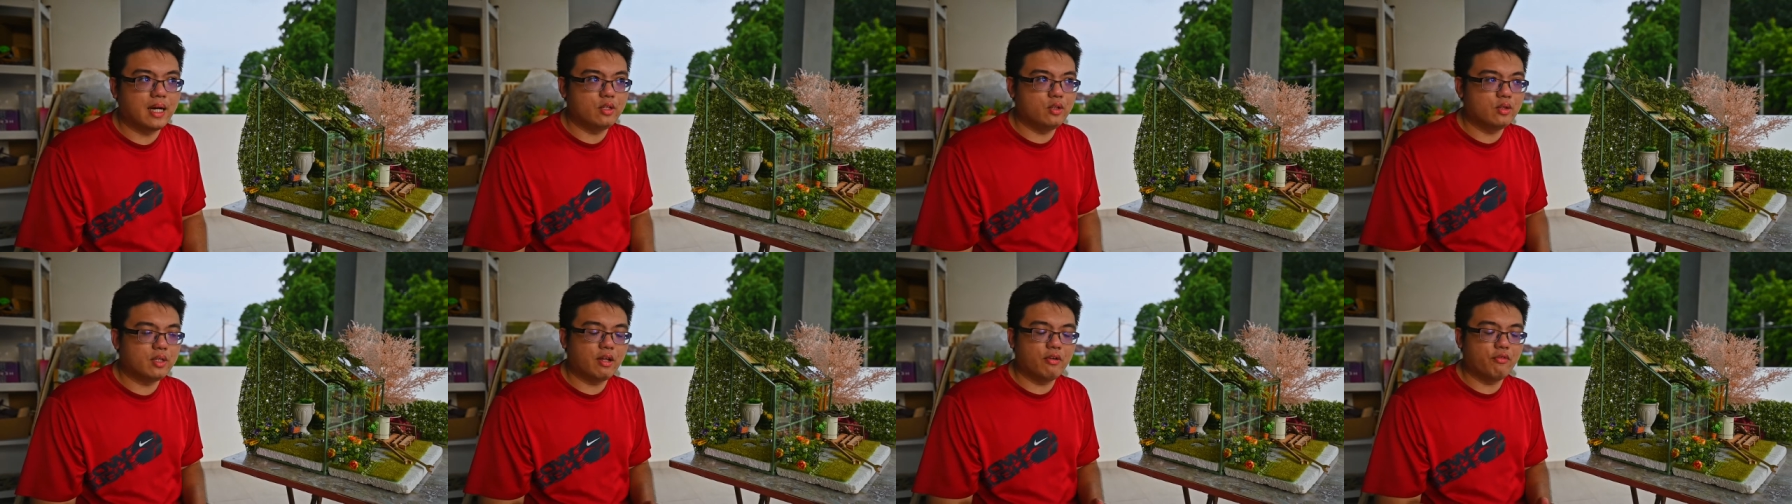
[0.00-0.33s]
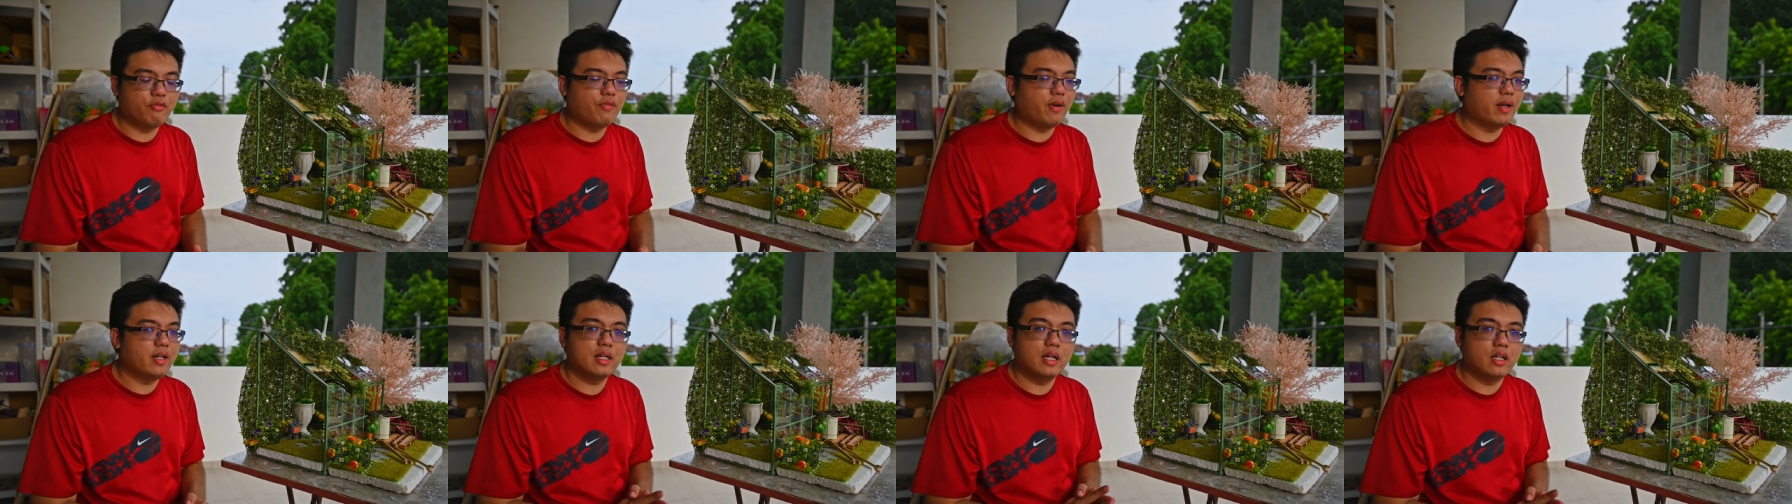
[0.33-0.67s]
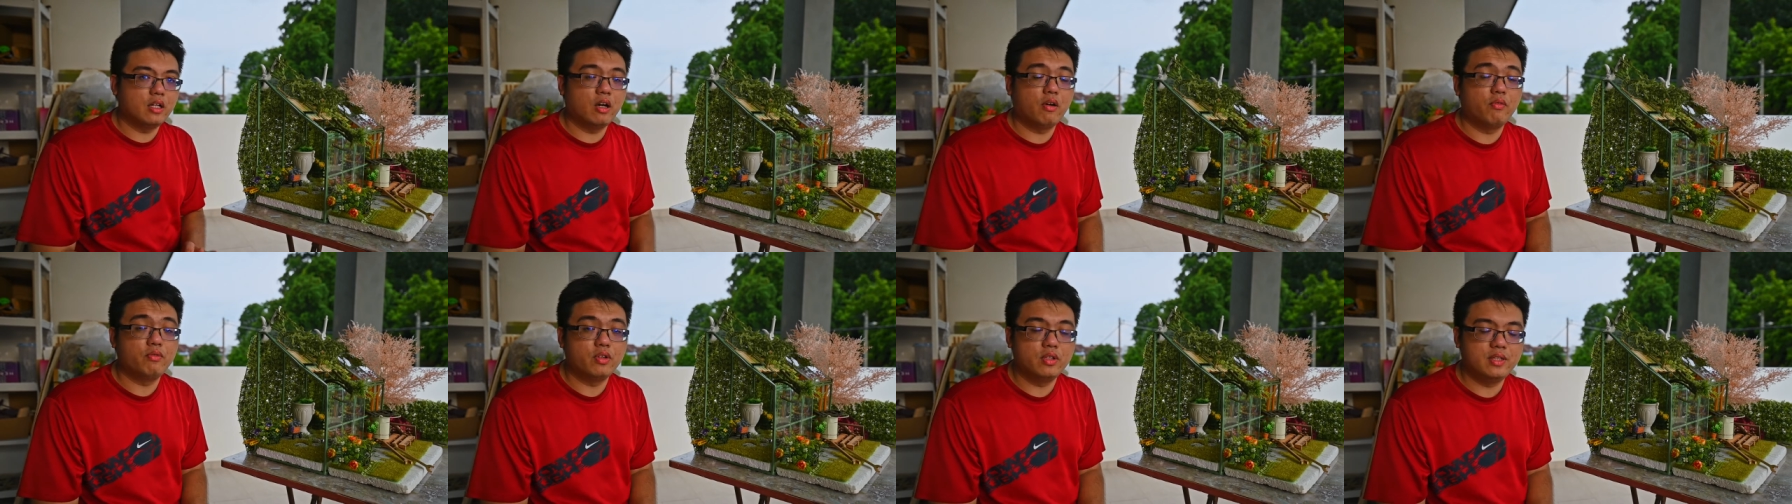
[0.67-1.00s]
you can find a
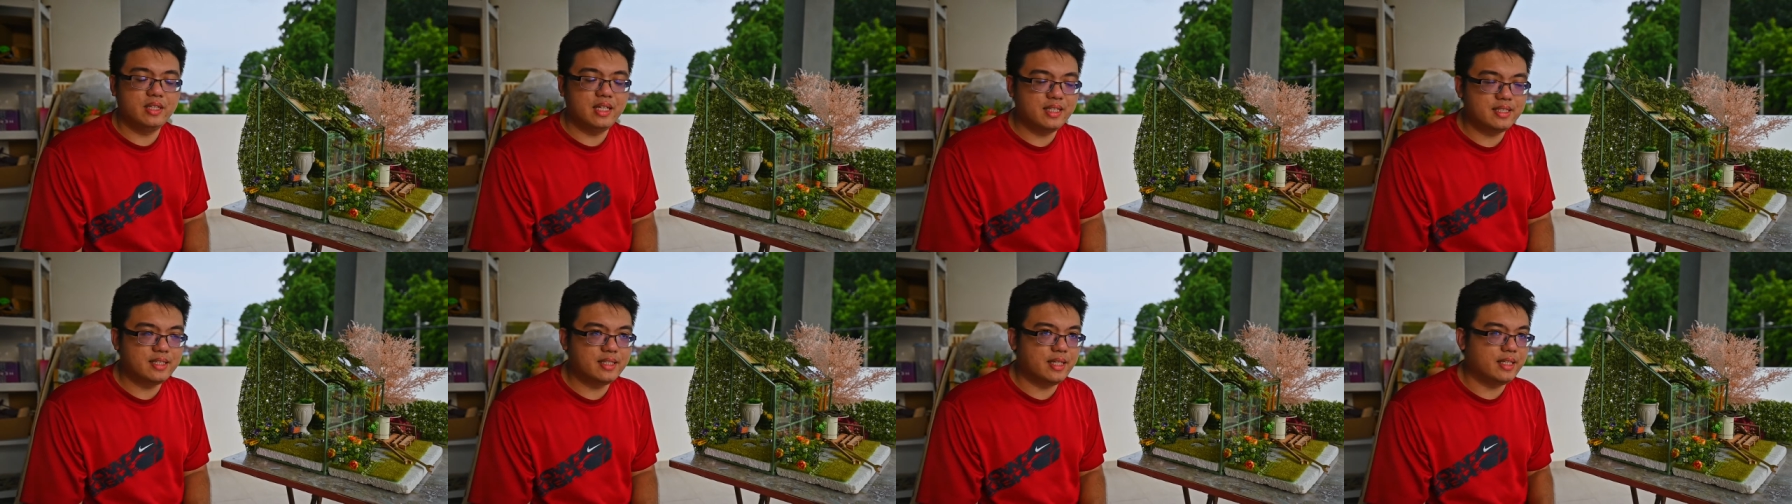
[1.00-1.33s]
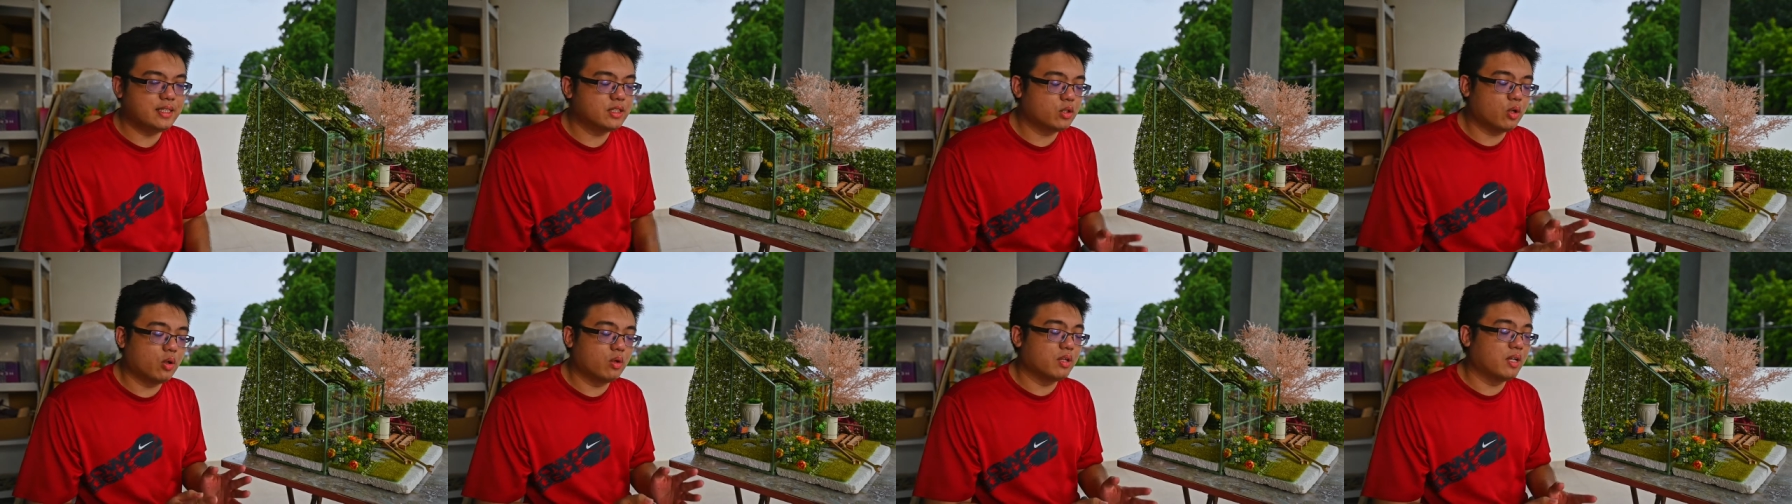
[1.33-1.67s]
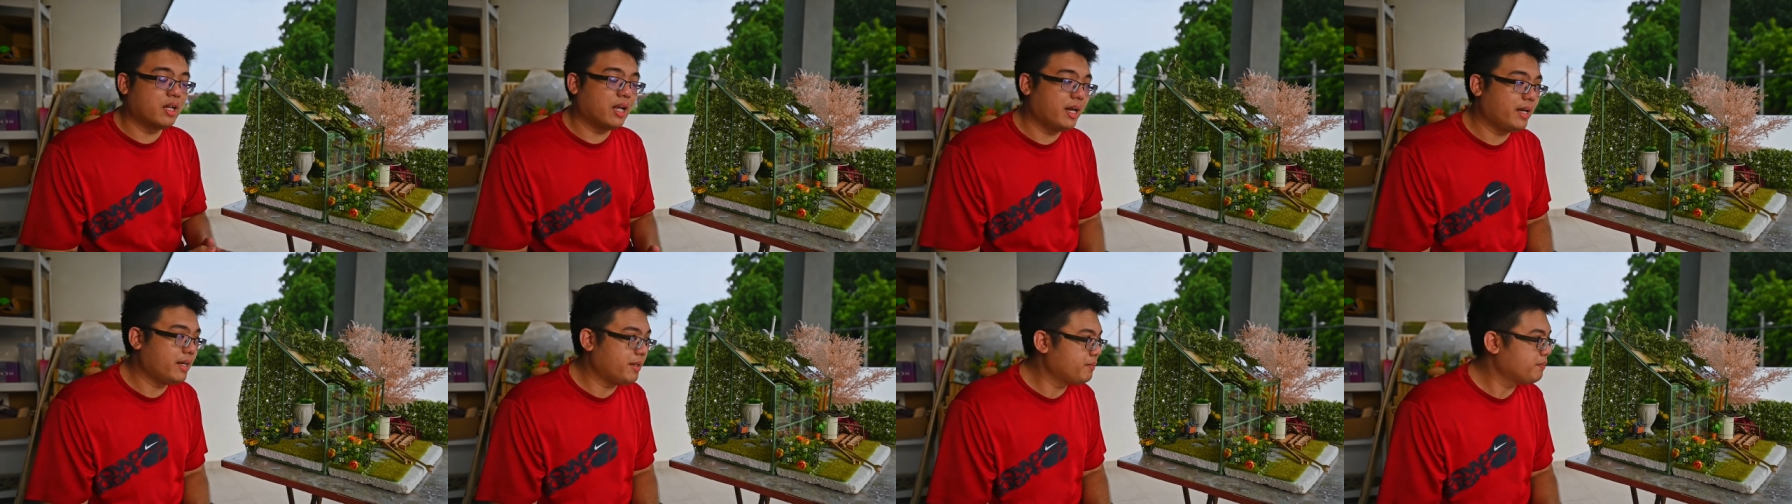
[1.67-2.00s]
lot of these things
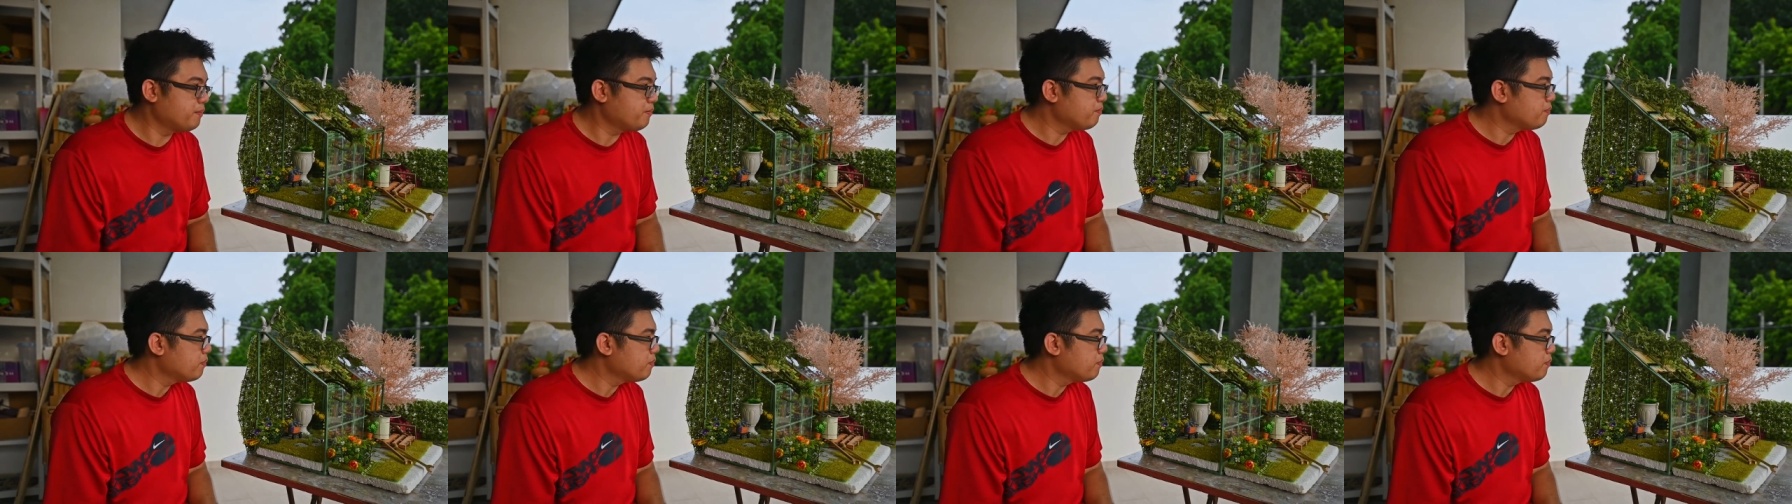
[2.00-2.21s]
online.